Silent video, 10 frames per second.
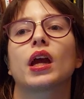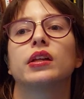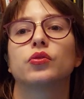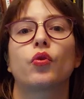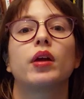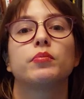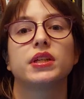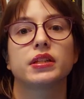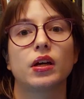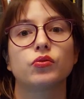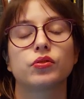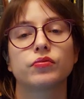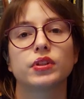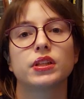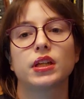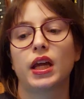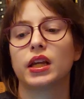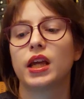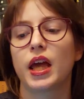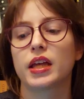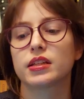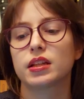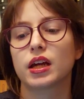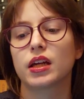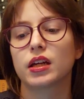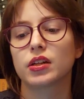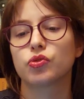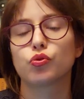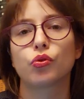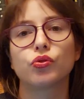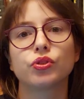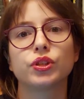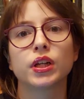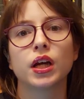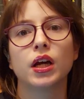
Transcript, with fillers: and Graham is out of it, and he has like a drawer